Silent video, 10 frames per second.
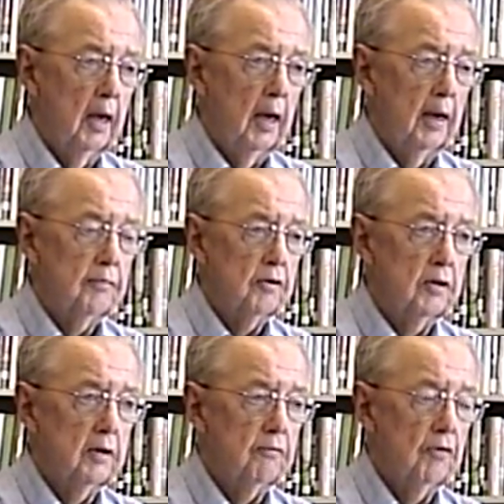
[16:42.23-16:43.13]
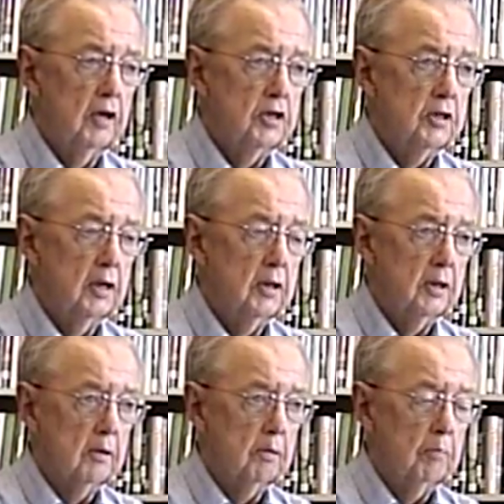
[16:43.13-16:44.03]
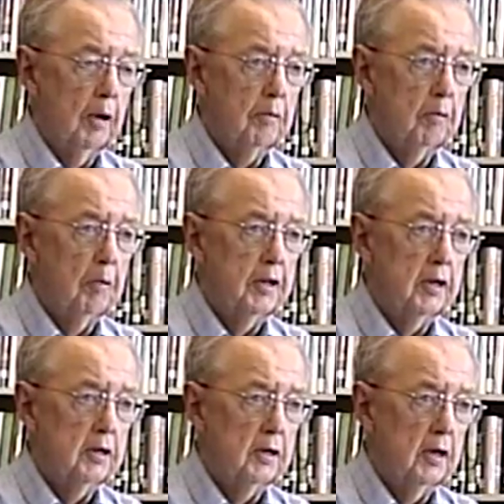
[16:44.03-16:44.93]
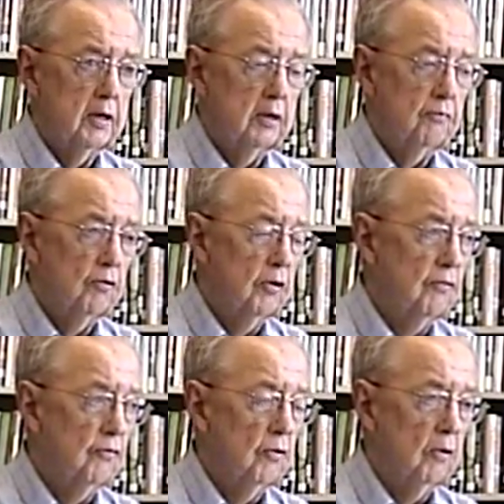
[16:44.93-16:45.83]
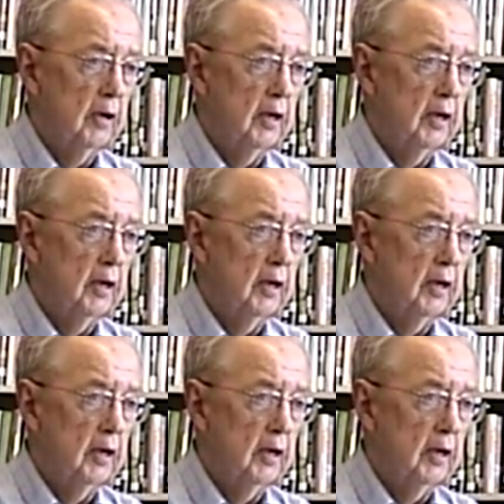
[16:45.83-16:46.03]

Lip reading: after the invasion, I think probably by the end of 1944,